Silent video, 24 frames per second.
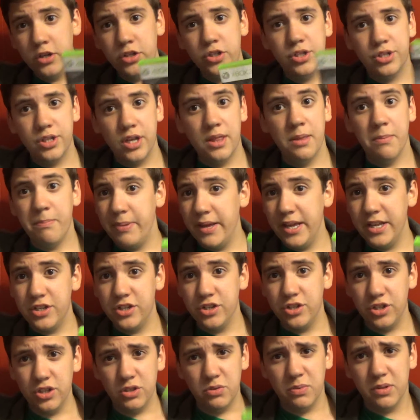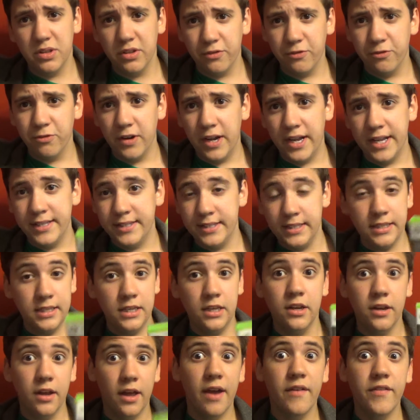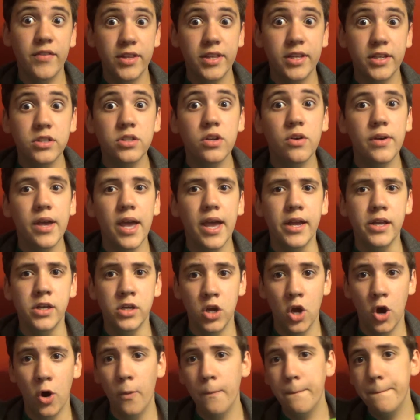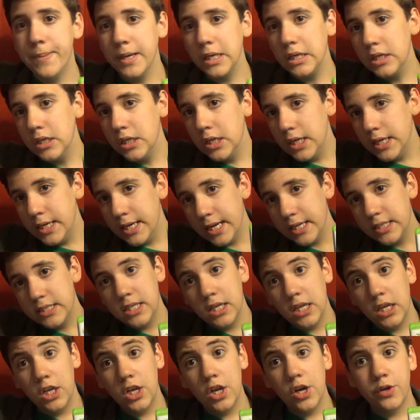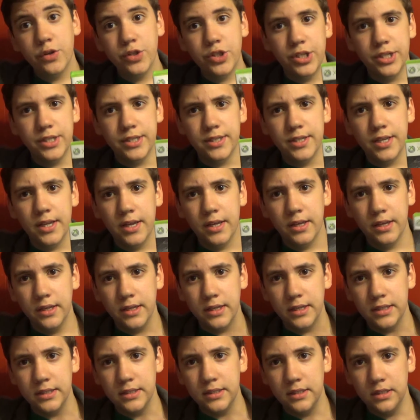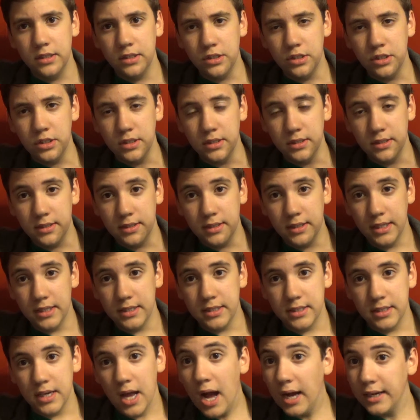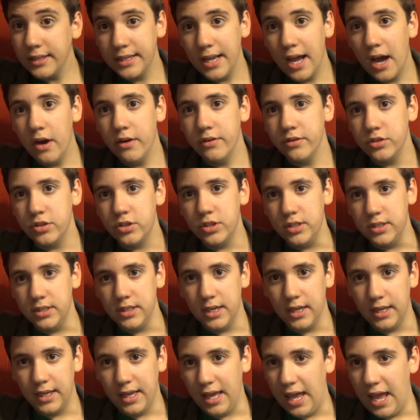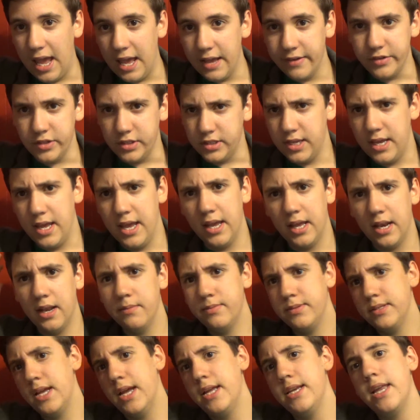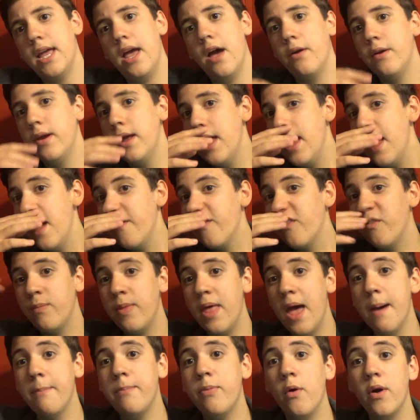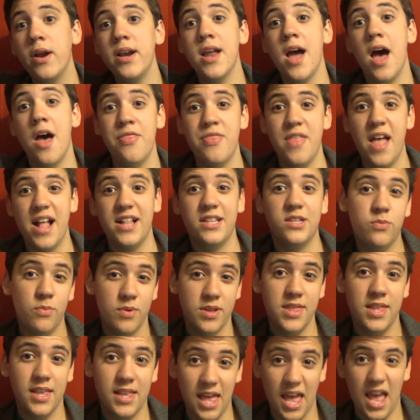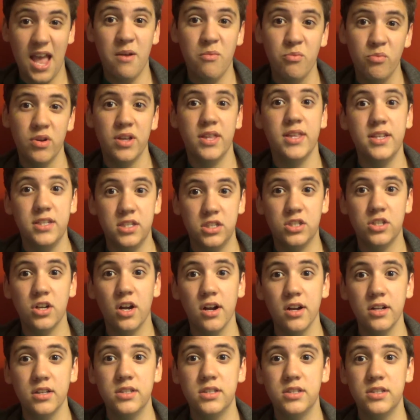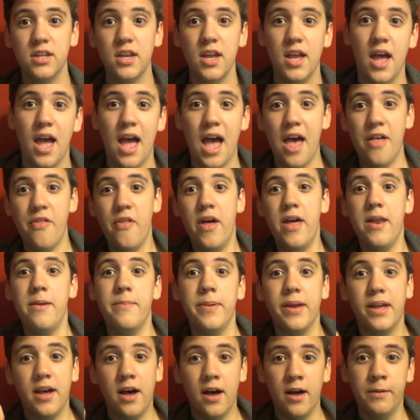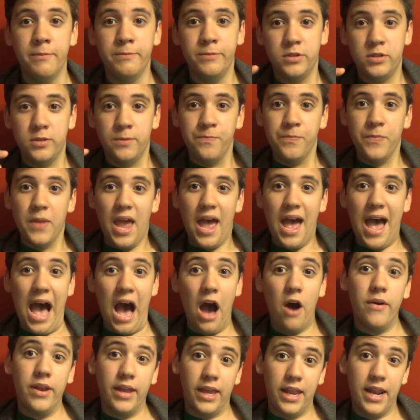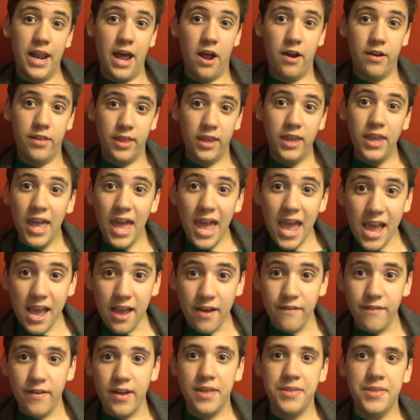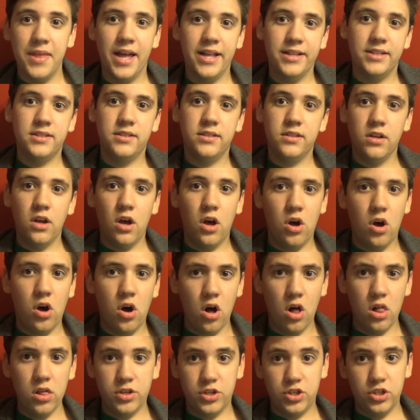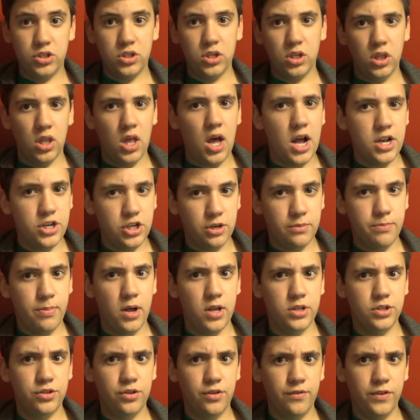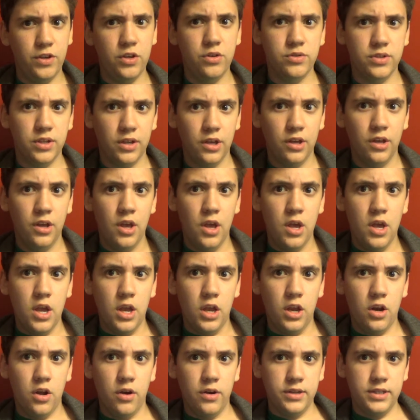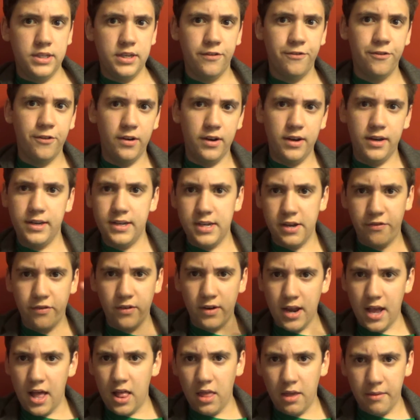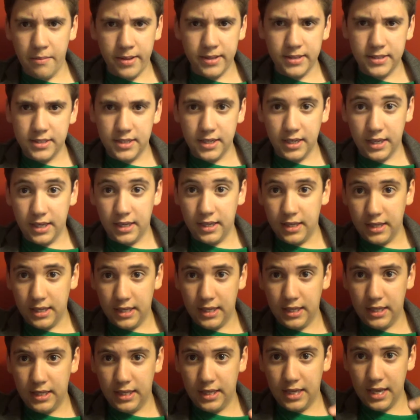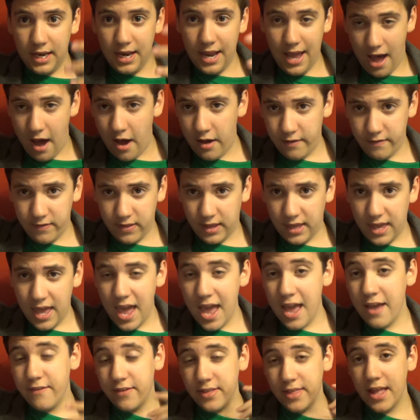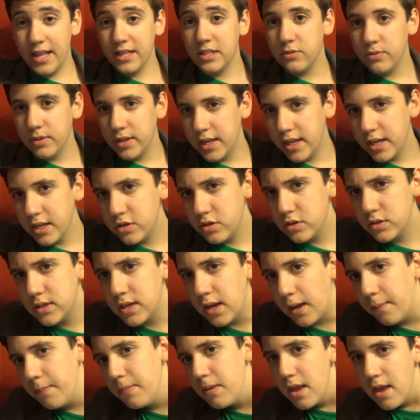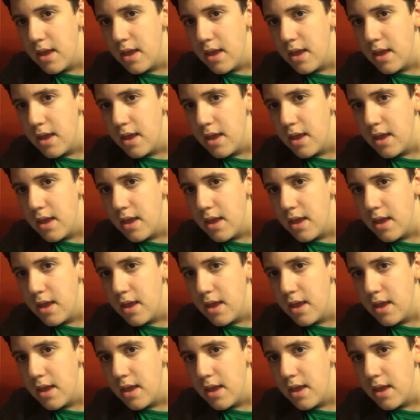she's on the beach and she's with her friends and you know everything's okay. Nope. Next thing you know she gets knocked out and she's in a cave, she's hanging upside down. From that point on, that's when the game really starts. And then it becomes how to get out of the cave, and that's all just a logic puzzle of using, you know, different elements to get out of the cave, and that's really interesting.